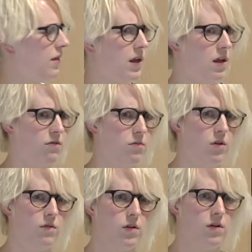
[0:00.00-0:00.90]
I think he's from the
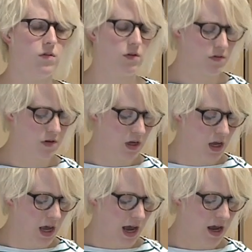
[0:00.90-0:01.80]
University of Oxford,
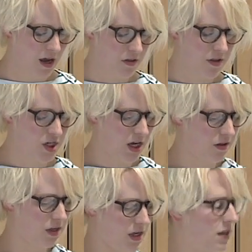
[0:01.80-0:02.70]

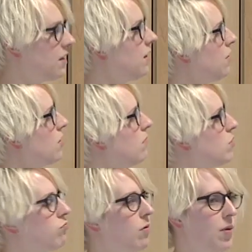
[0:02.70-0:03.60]
suggested that these terms
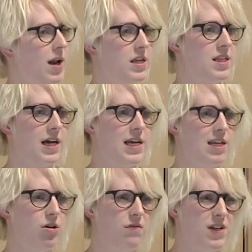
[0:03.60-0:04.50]
should replace the
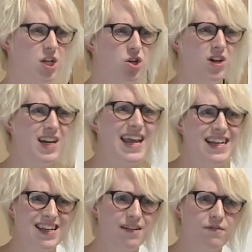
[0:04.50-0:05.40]
idea of a digital
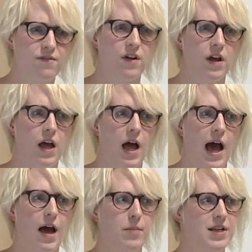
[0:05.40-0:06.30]
native
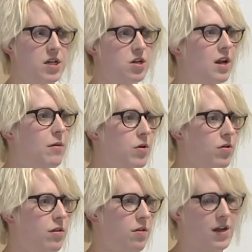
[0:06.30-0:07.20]
and digital
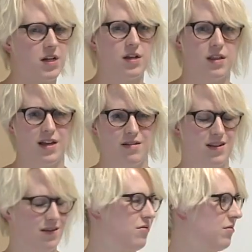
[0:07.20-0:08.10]
immigrants, because actually
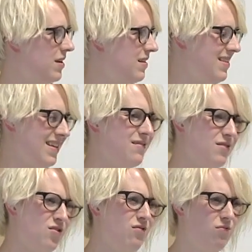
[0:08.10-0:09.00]
they're
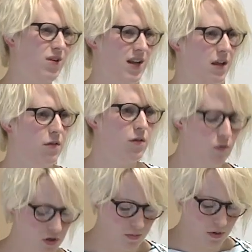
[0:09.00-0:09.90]
not really
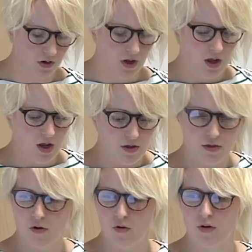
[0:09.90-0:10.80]
suitable.
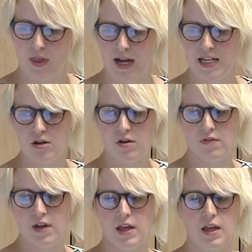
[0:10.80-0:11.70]
So the idea
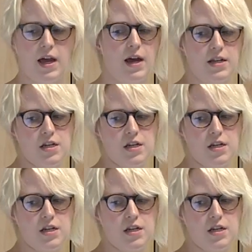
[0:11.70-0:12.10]
of a